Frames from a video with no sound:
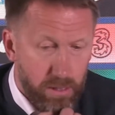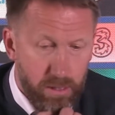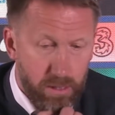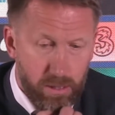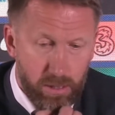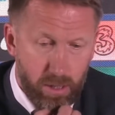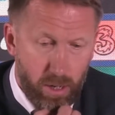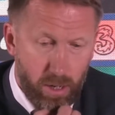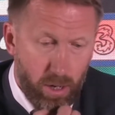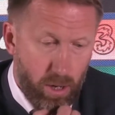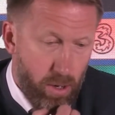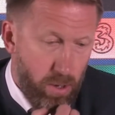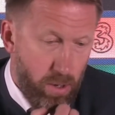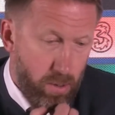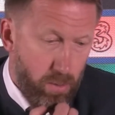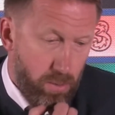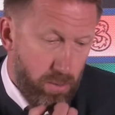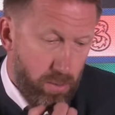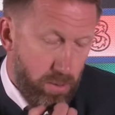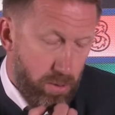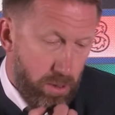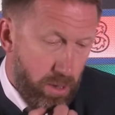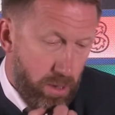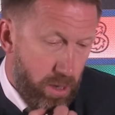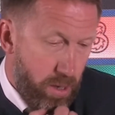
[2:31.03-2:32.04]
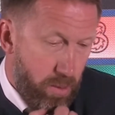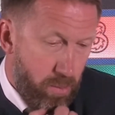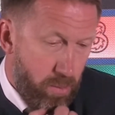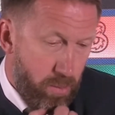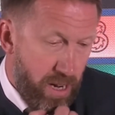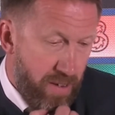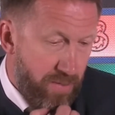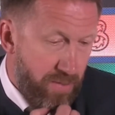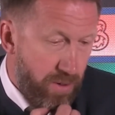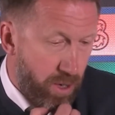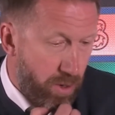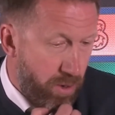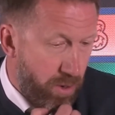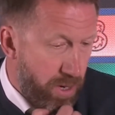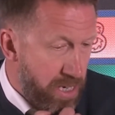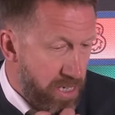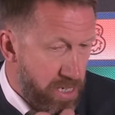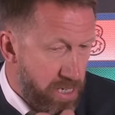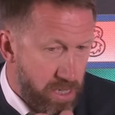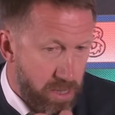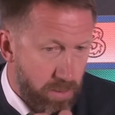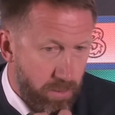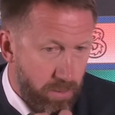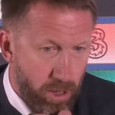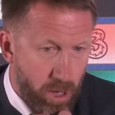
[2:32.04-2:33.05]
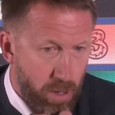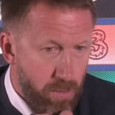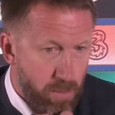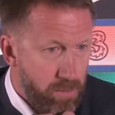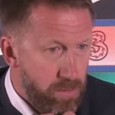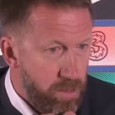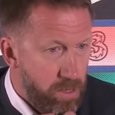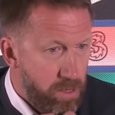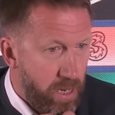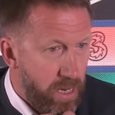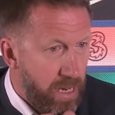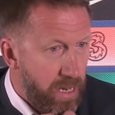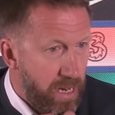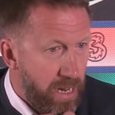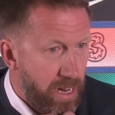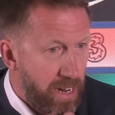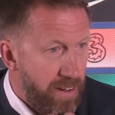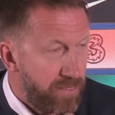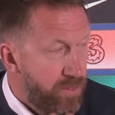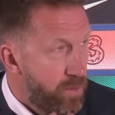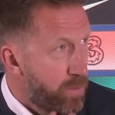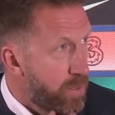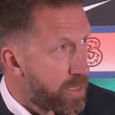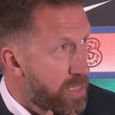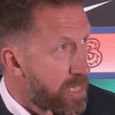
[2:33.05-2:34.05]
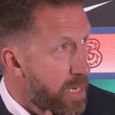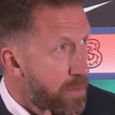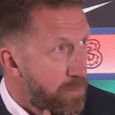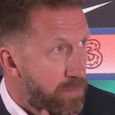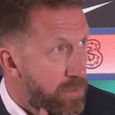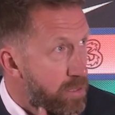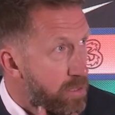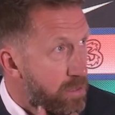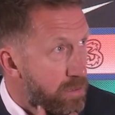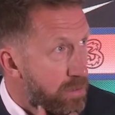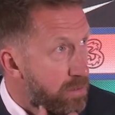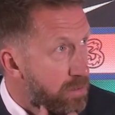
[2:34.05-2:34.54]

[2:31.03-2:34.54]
So whatever criticism comes, I have to accept.